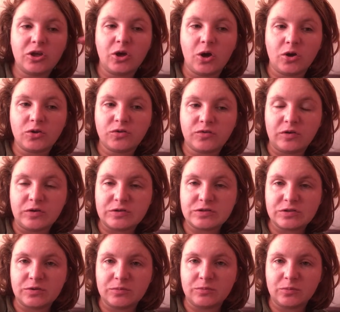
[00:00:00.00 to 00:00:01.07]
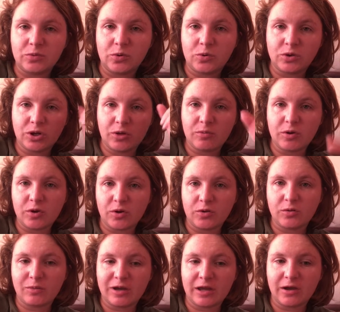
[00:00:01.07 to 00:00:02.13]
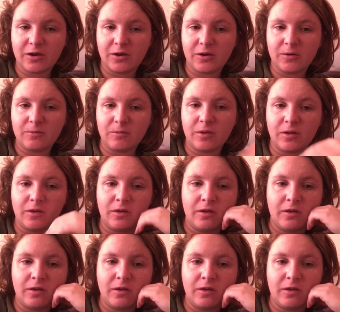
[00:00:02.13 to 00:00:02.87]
got through some audiobook on the way home.